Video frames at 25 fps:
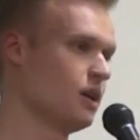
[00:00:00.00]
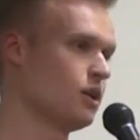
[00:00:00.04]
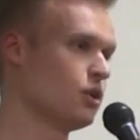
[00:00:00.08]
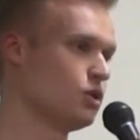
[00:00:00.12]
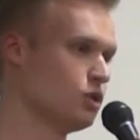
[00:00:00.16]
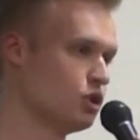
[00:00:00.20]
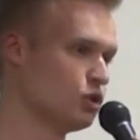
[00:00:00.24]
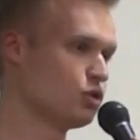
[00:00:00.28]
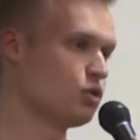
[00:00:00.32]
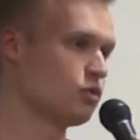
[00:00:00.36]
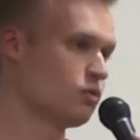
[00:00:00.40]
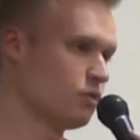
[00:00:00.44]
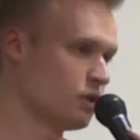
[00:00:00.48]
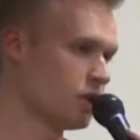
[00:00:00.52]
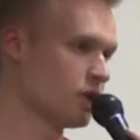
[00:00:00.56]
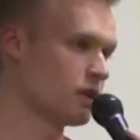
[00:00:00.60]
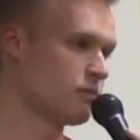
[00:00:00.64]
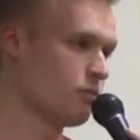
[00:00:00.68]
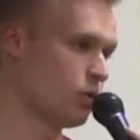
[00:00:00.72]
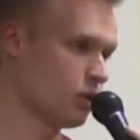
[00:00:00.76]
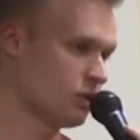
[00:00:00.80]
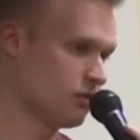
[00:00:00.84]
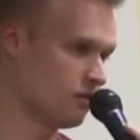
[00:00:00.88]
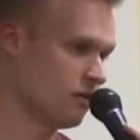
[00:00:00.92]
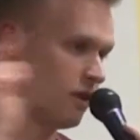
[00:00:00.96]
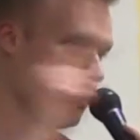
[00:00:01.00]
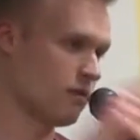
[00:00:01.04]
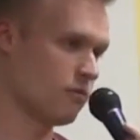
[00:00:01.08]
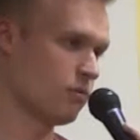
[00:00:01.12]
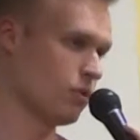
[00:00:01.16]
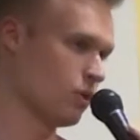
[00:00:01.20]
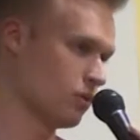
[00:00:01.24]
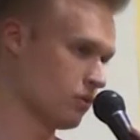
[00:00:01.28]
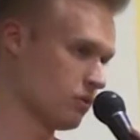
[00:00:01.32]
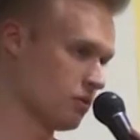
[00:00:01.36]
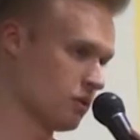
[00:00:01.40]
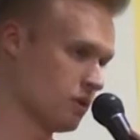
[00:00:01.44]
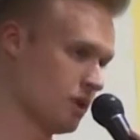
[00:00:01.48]
You need to think what they
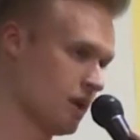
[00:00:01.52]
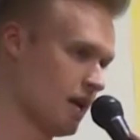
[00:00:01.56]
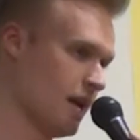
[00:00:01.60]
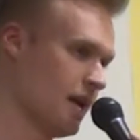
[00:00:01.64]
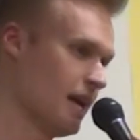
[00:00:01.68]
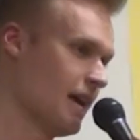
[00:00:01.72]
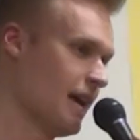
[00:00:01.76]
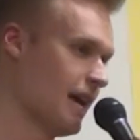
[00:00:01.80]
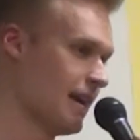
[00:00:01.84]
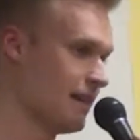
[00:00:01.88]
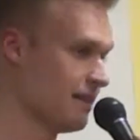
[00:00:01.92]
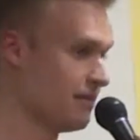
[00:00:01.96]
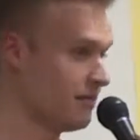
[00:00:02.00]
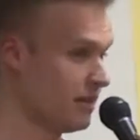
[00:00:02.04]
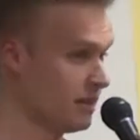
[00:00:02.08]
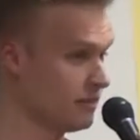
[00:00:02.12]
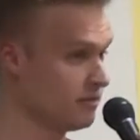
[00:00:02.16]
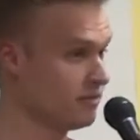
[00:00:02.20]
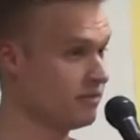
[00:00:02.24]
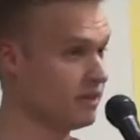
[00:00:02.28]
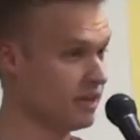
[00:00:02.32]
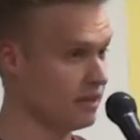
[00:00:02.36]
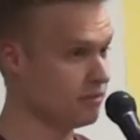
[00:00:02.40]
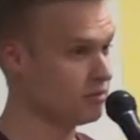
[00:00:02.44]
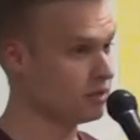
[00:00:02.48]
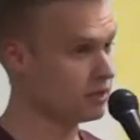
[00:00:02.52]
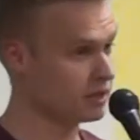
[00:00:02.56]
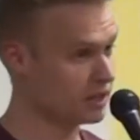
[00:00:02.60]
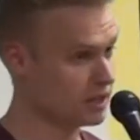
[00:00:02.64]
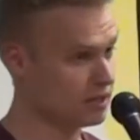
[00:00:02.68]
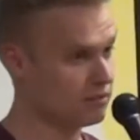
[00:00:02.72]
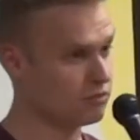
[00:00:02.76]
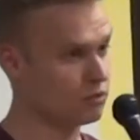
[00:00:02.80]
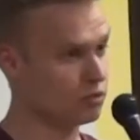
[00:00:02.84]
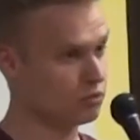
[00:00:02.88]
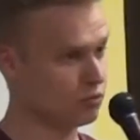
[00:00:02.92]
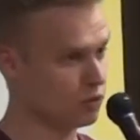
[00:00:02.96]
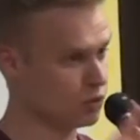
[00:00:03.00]
want, and then they will
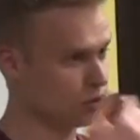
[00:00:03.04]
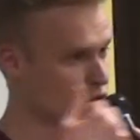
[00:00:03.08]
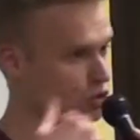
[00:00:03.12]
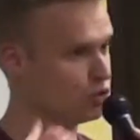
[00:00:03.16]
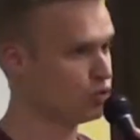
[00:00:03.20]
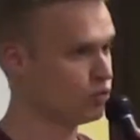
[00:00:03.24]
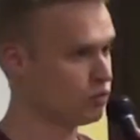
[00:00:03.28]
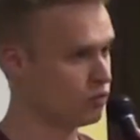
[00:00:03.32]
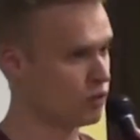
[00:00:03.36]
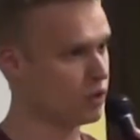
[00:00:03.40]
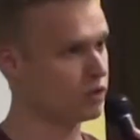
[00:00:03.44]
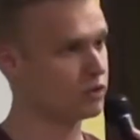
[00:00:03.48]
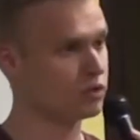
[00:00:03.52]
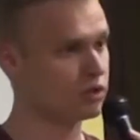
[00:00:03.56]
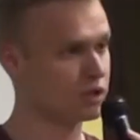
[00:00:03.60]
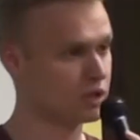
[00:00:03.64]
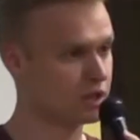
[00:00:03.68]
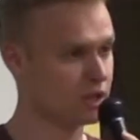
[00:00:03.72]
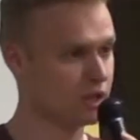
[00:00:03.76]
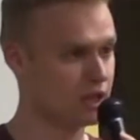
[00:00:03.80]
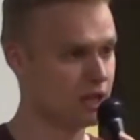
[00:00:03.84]
give you what you want.